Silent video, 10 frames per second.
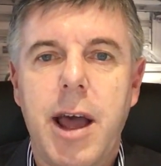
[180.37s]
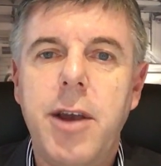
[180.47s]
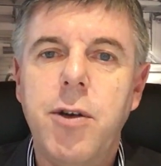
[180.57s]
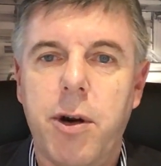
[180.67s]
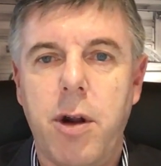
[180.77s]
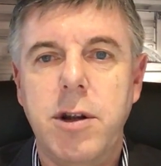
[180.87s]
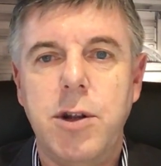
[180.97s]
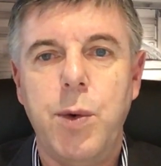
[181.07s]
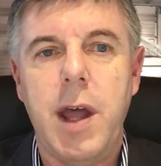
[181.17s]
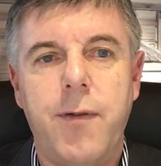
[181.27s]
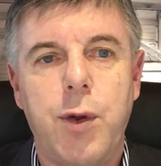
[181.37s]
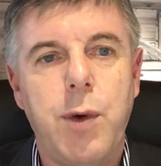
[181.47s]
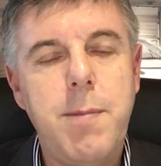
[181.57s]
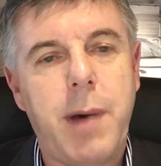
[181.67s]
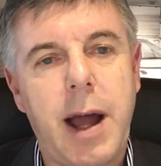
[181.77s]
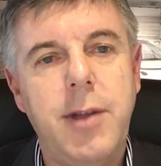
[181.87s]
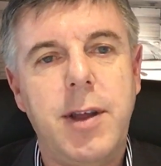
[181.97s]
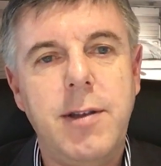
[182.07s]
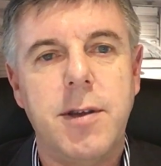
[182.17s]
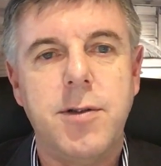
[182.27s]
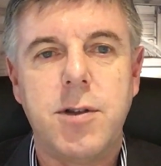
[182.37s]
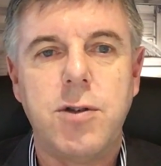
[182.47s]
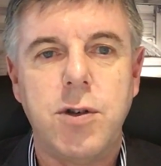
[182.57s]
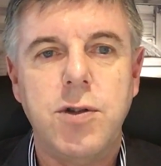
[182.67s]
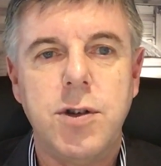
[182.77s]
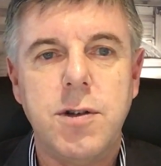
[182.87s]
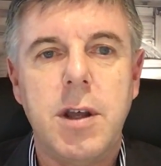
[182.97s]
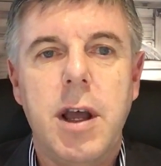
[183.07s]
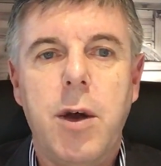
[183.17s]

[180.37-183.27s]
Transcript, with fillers: And not only do have to repay these institutions,